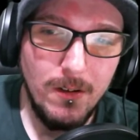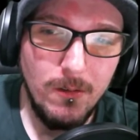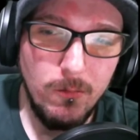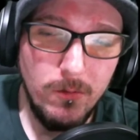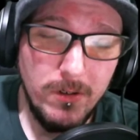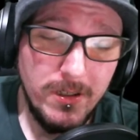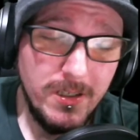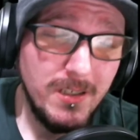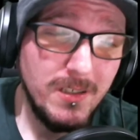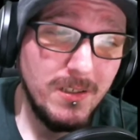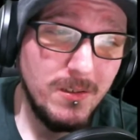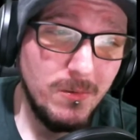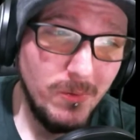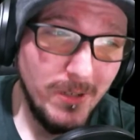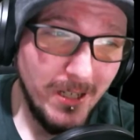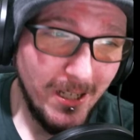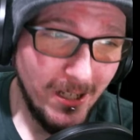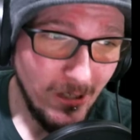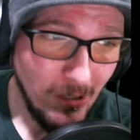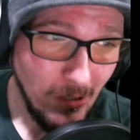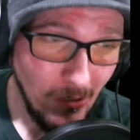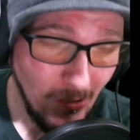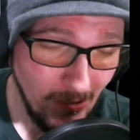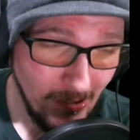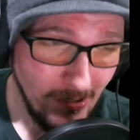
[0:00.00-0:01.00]
wishes we
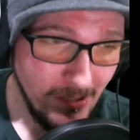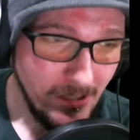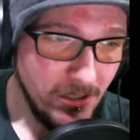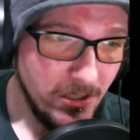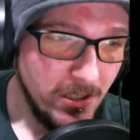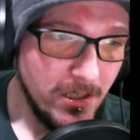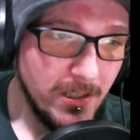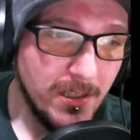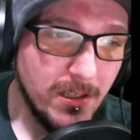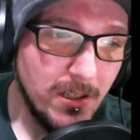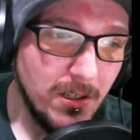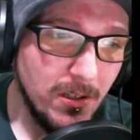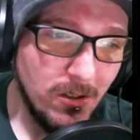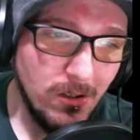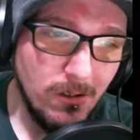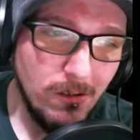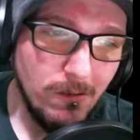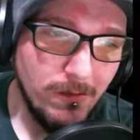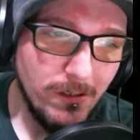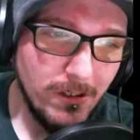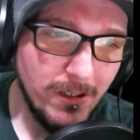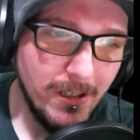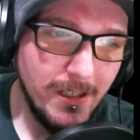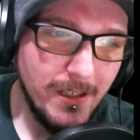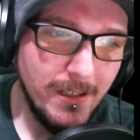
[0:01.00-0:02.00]
could just get
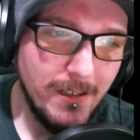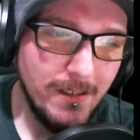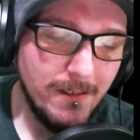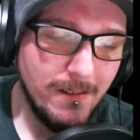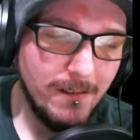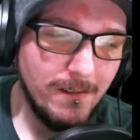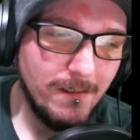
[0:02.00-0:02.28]
over it.